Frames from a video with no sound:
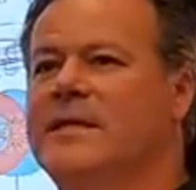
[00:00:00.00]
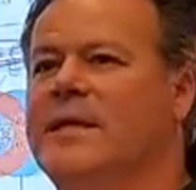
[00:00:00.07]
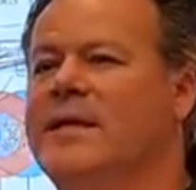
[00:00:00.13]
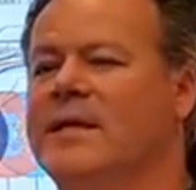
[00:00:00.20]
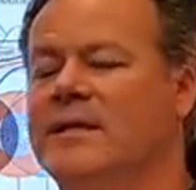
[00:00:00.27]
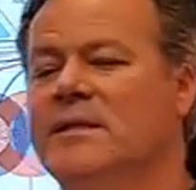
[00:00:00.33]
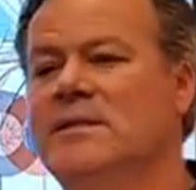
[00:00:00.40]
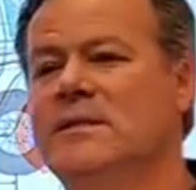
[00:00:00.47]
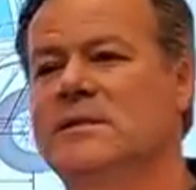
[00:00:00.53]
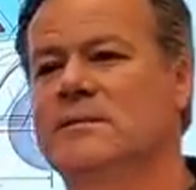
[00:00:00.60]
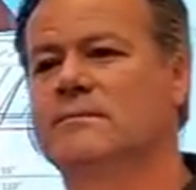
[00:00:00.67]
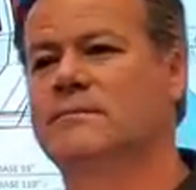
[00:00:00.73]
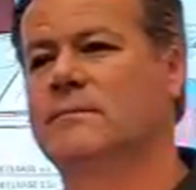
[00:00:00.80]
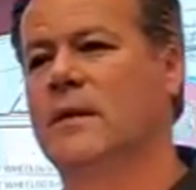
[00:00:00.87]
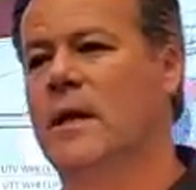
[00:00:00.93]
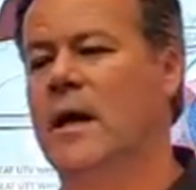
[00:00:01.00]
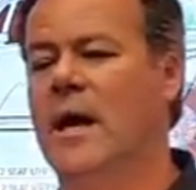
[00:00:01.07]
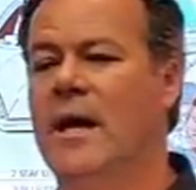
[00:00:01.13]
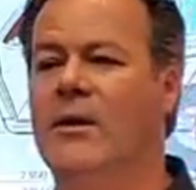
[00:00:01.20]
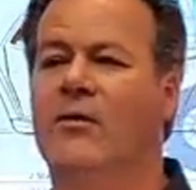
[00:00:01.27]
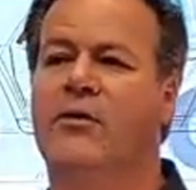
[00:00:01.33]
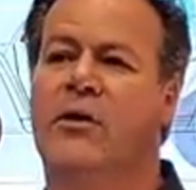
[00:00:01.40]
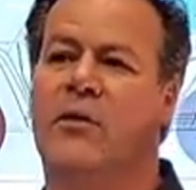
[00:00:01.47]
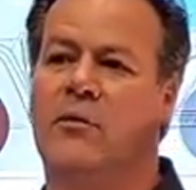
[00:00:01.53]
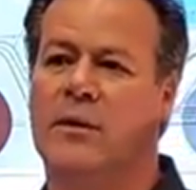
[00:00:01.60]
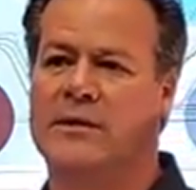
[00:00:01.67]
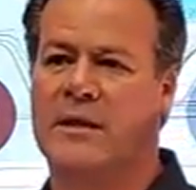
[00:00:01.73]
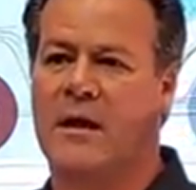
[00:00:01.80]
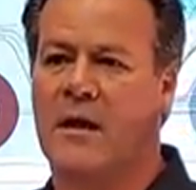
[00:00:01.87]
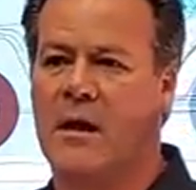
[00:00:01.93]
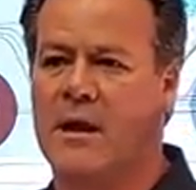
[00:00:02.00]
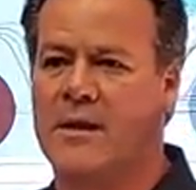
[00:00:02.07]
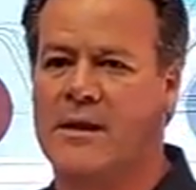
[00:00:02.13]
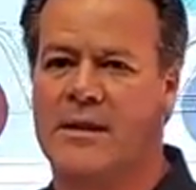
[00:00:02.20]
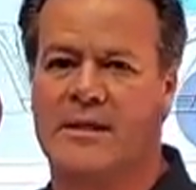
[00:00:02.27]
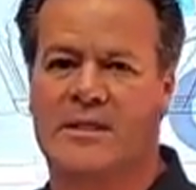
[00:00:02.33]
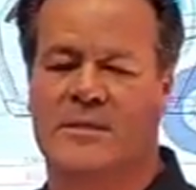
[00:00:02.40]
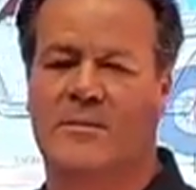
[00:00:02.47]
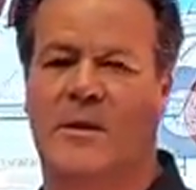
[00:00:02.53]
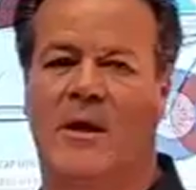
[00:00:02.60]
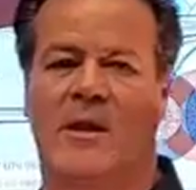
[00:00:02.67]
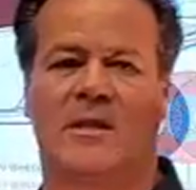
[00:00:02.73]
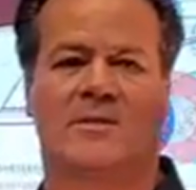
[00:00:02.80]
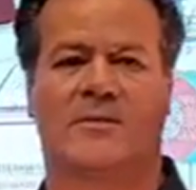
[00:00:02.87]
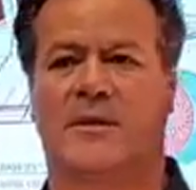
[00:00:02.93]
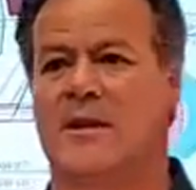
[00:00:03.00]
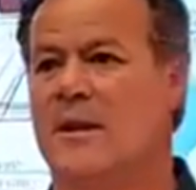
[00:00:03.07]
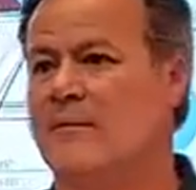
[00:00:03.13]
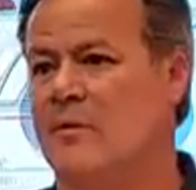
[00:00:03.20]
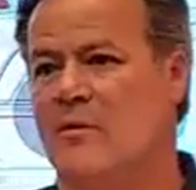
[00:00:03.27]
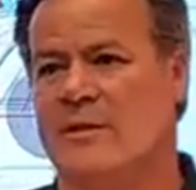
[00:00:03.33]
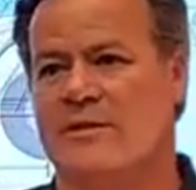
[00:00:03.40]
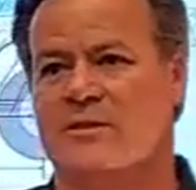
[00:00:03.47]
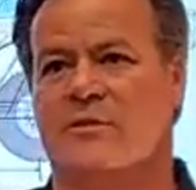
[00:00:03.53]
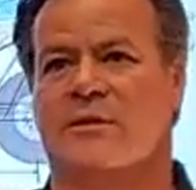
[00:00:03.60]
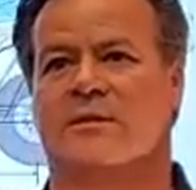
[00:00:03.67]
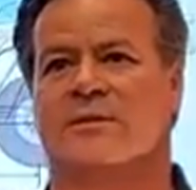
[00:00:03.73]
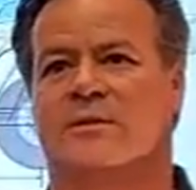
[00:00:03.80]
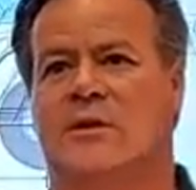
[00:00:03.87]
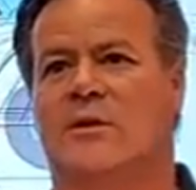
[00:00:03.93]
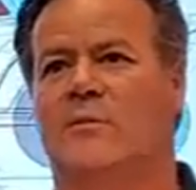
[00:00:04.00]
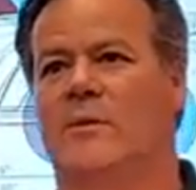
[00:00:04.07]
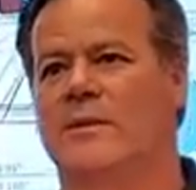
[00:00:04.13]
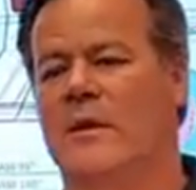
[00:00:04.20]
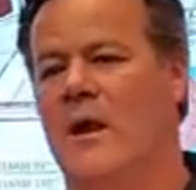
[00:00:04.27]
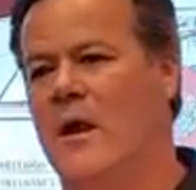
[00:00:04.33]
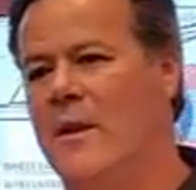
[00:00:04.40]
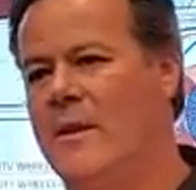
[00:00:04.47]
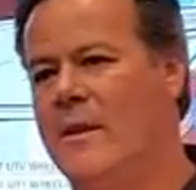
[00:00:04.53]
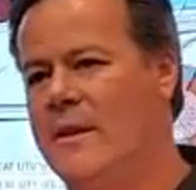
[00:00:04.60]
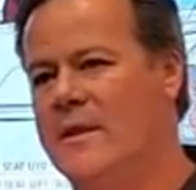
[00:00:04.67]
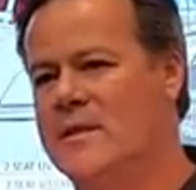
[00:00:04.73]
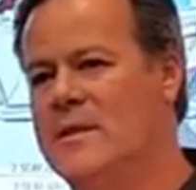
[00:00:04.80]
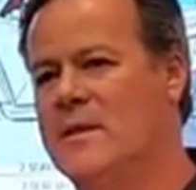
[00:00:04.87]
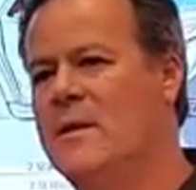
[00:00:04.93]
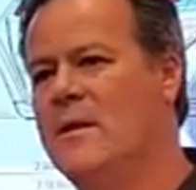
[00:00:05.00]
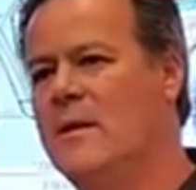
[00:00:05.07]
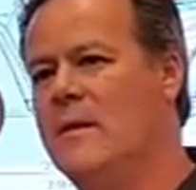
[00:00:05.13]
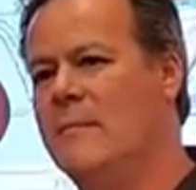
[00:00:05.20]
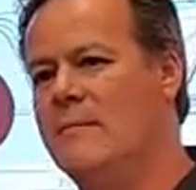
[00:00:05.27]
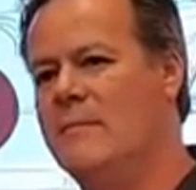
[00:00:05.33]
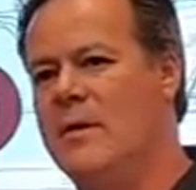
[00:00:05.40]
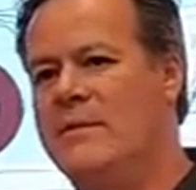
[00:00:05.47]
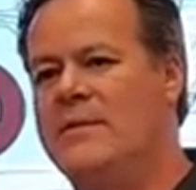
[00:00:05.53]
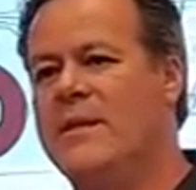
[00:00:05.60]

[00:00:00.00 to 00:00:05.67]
is, I don't know what the Honda is, to be honest with you. I'm not really too concerned what the Honda is, but